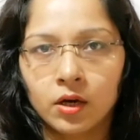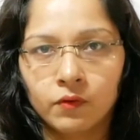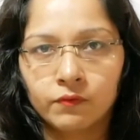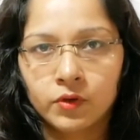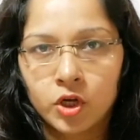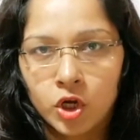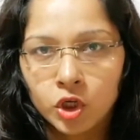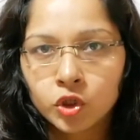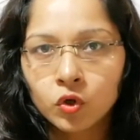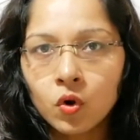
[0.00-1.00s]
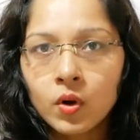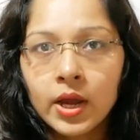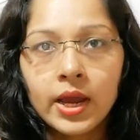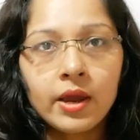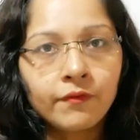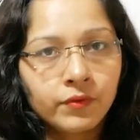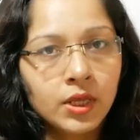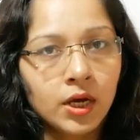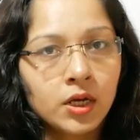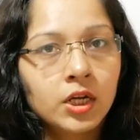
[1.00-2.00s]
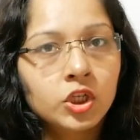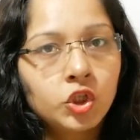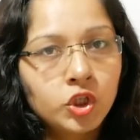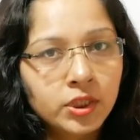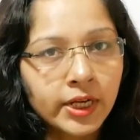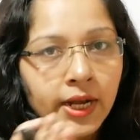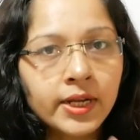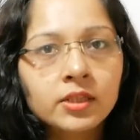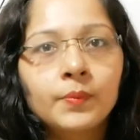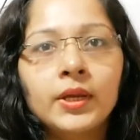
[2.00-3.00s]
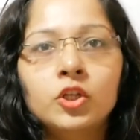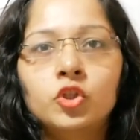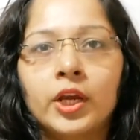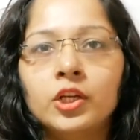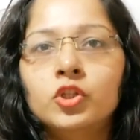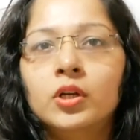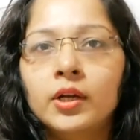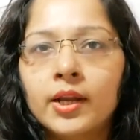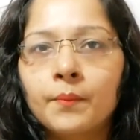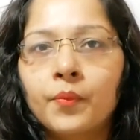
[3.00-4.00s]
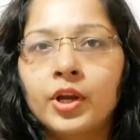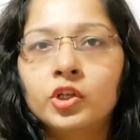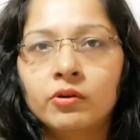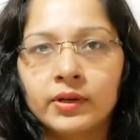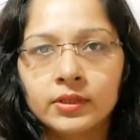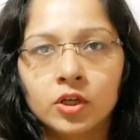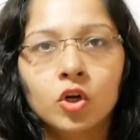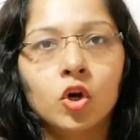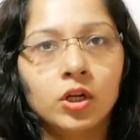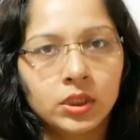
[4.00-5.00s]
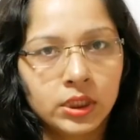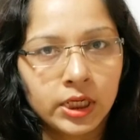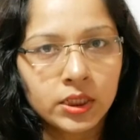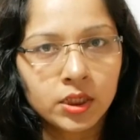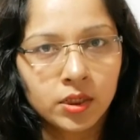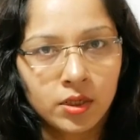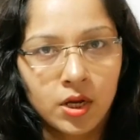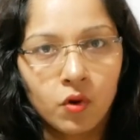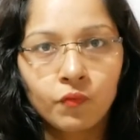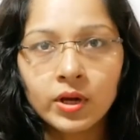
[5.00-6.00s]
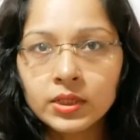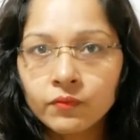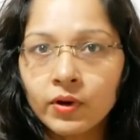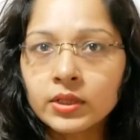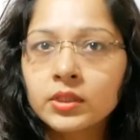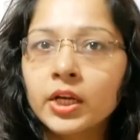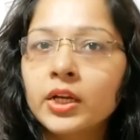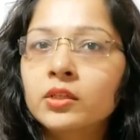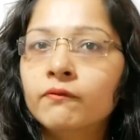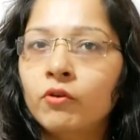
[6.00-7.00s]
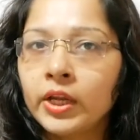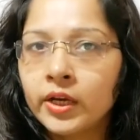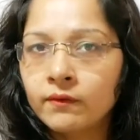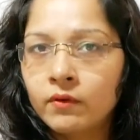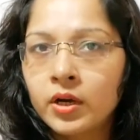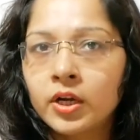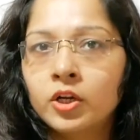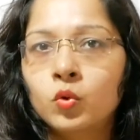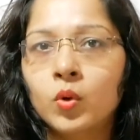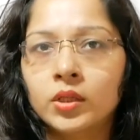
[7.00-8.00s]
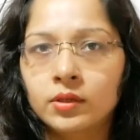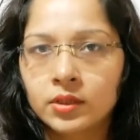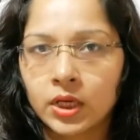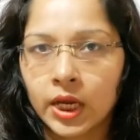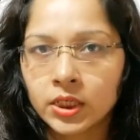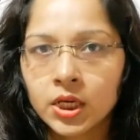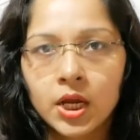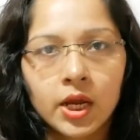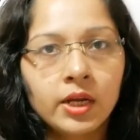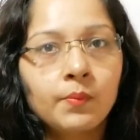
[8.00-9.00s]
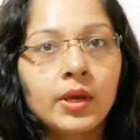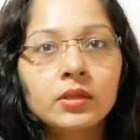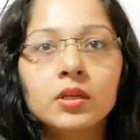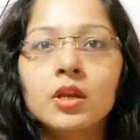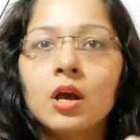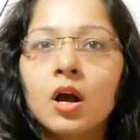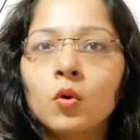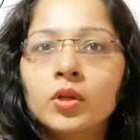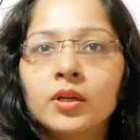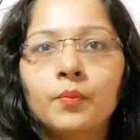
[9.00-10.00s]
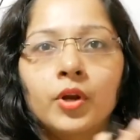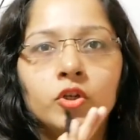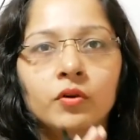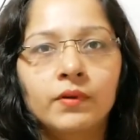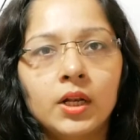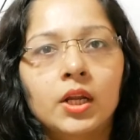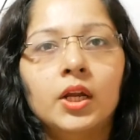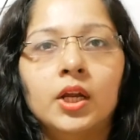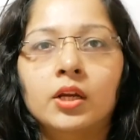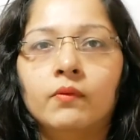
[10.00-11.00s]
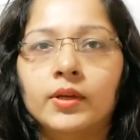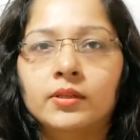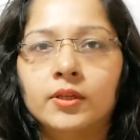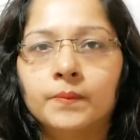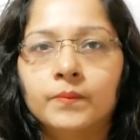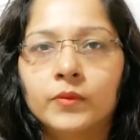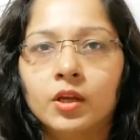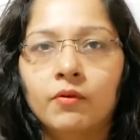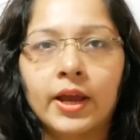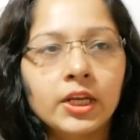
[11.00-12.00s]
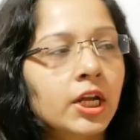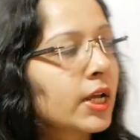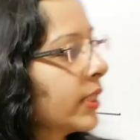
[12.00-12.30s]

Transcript: curve. So if the state is being changed, temperature is constant. Once one state is fully converted into other state, it means now the temperature will increase, right?